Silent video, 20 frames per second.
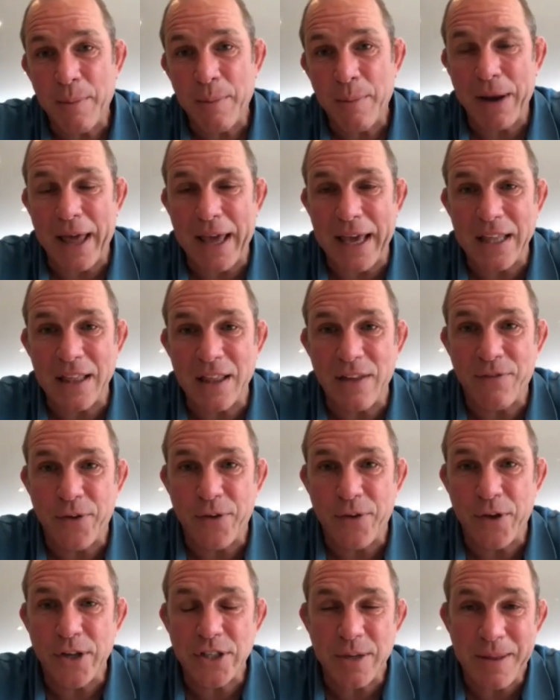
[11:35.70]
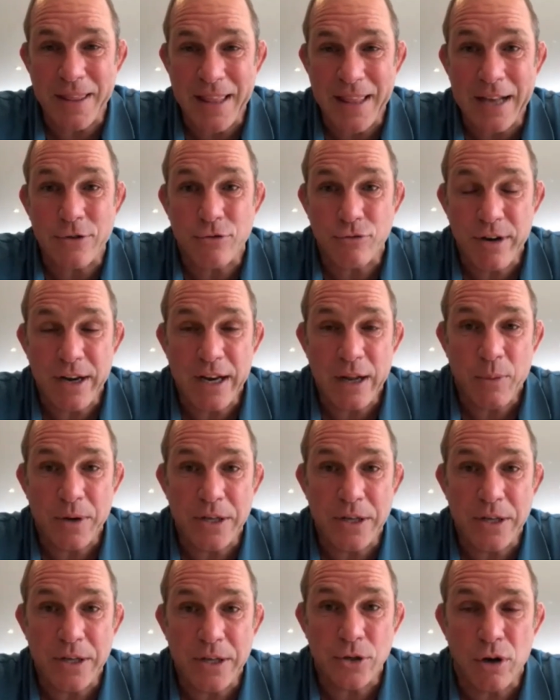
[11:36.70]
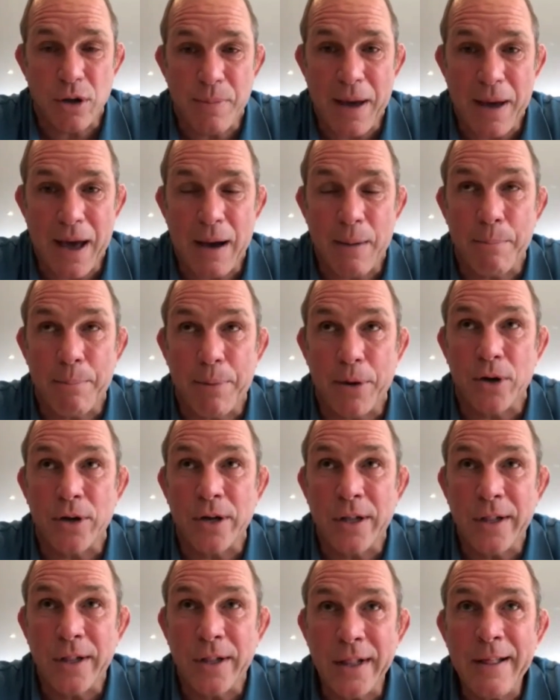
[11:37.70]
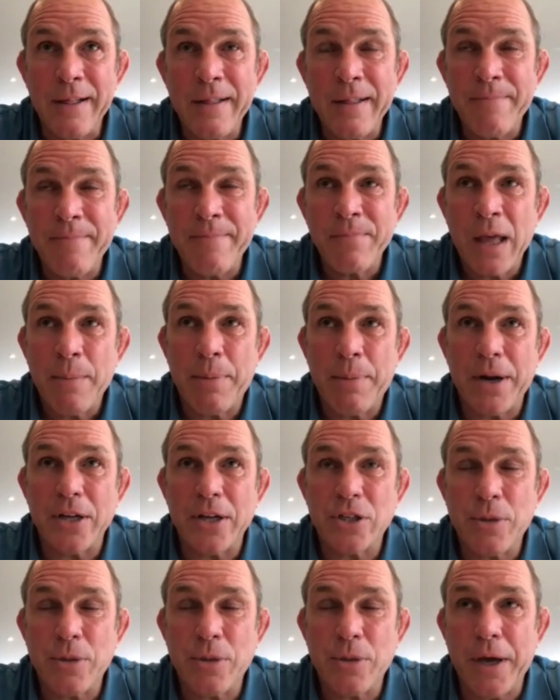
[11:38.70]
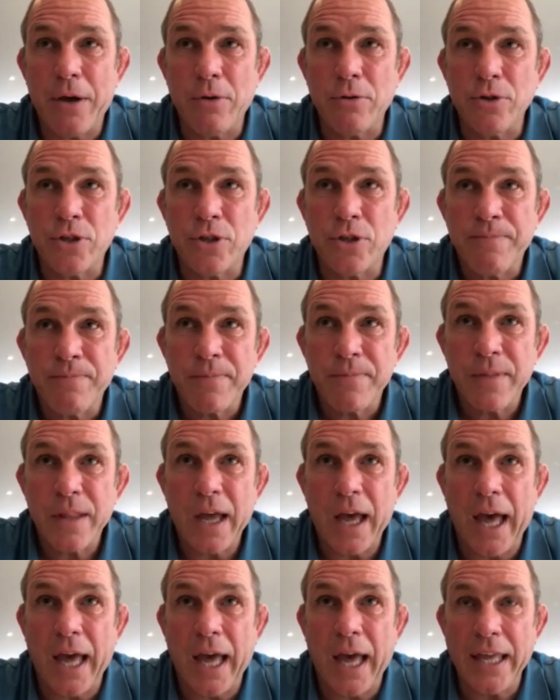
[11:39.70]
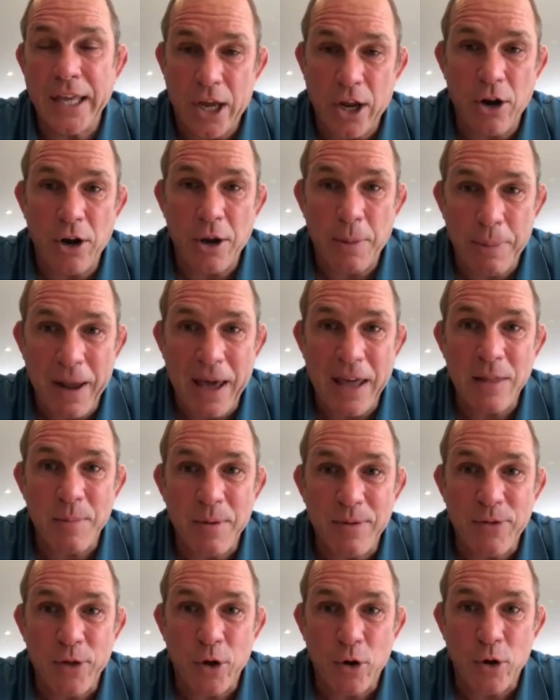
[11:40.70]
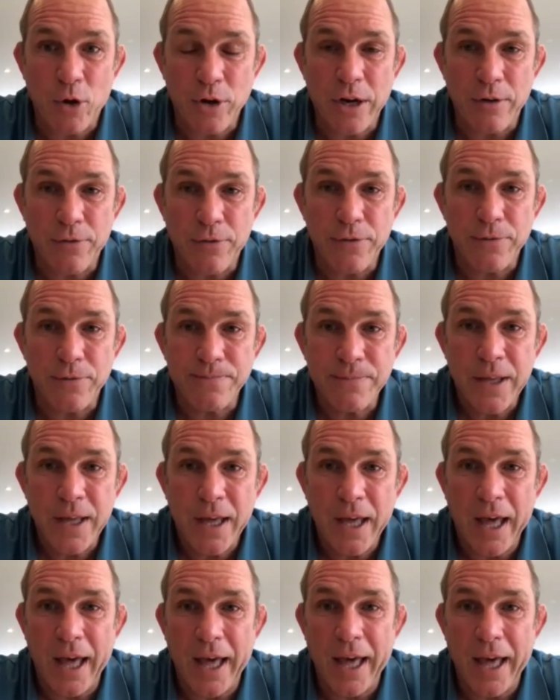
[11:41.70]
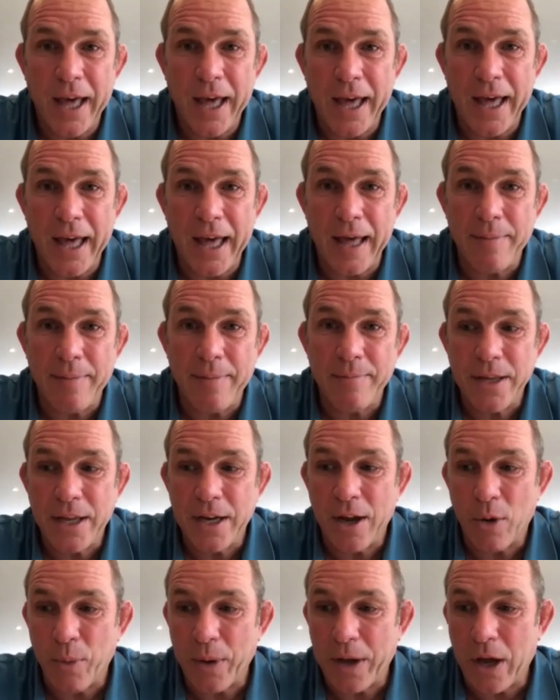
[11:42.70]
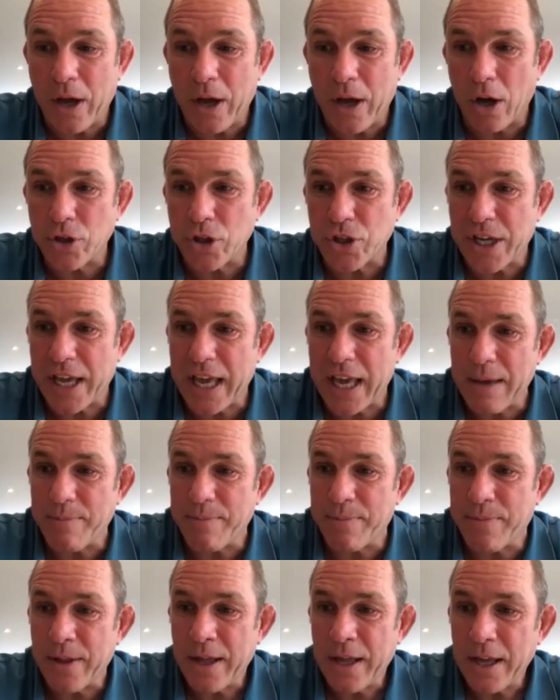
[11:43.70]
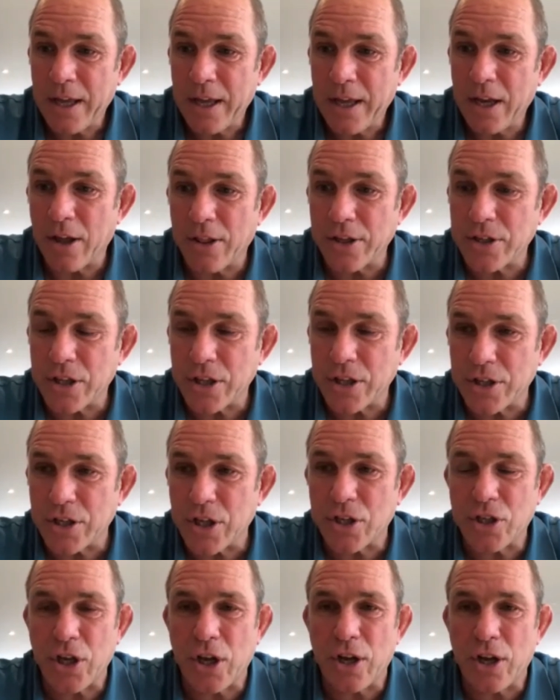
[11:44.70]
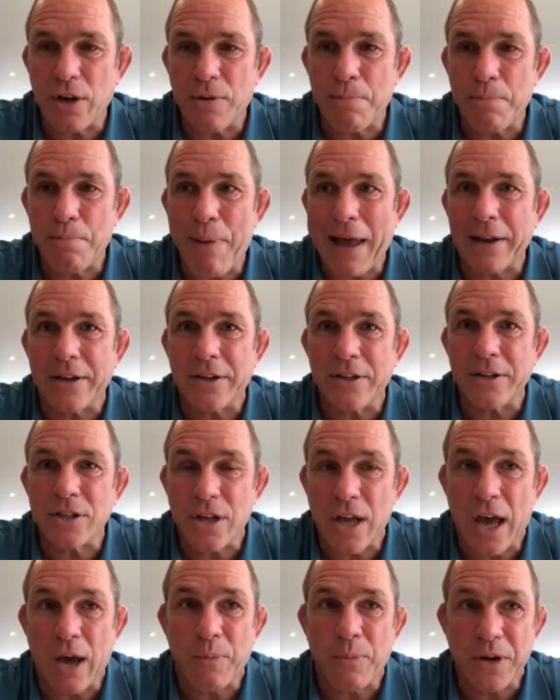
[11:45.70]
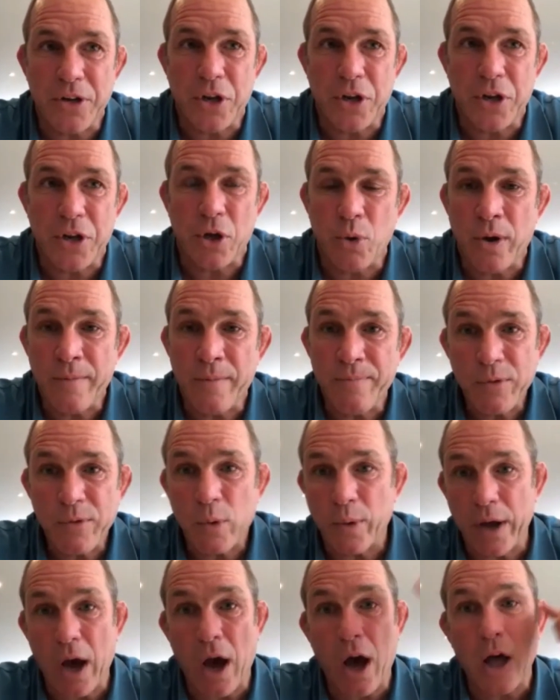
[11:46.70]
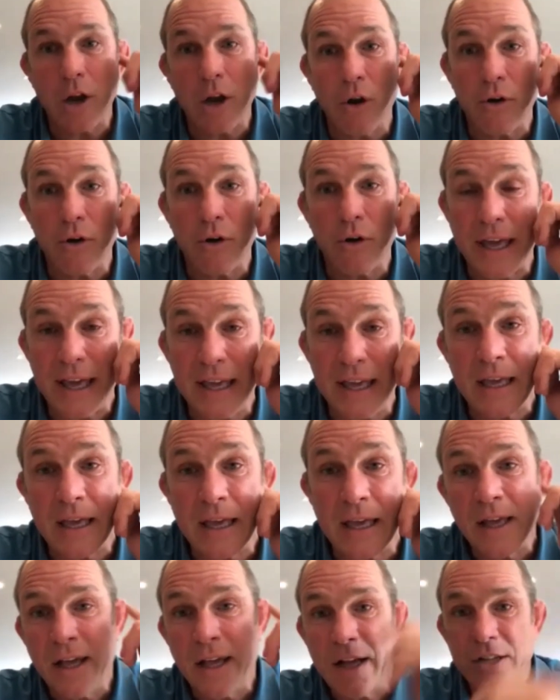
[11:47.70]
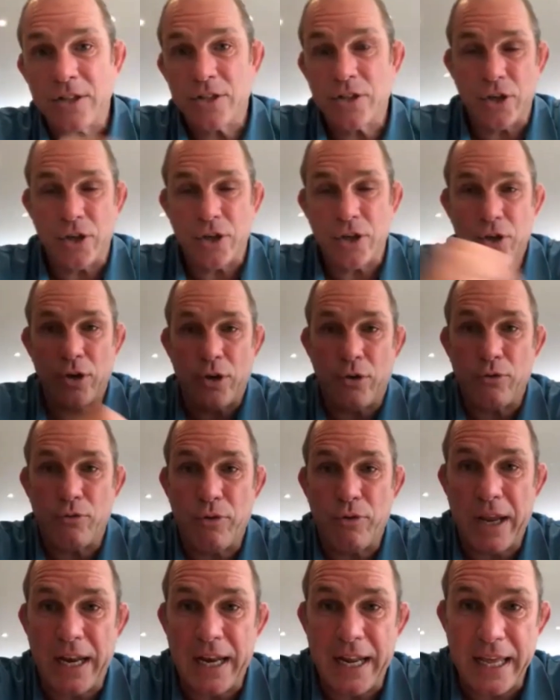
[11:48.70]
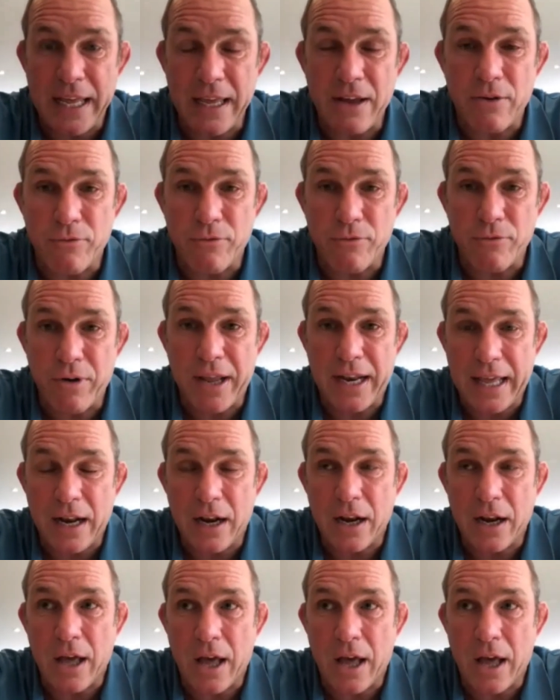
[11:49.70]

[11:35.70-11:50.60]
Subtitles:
playing in the first team, and that's really what it's all about. But I suppose you can only play them if they're good enough. We can't just keep, there's a certain balance, and we are looking to really, really